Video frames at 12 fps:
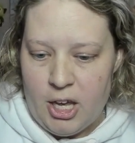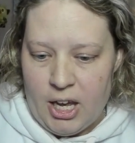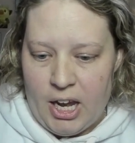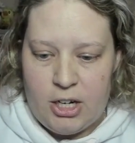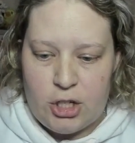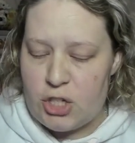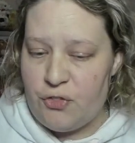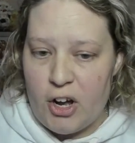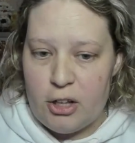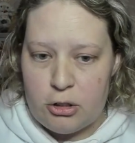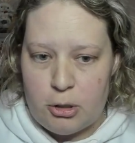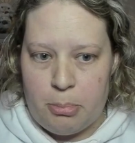and you just
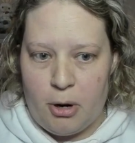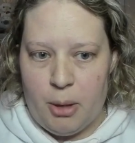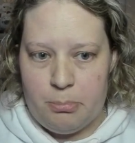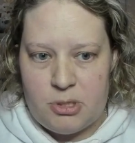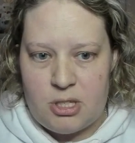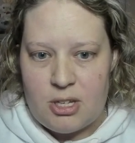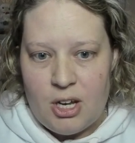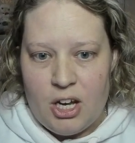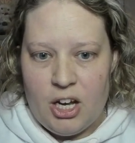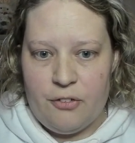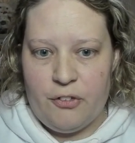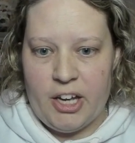follow the prompts
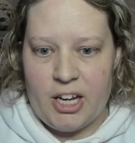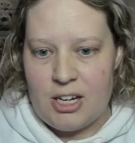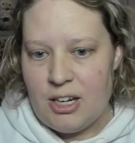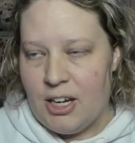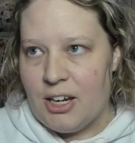of like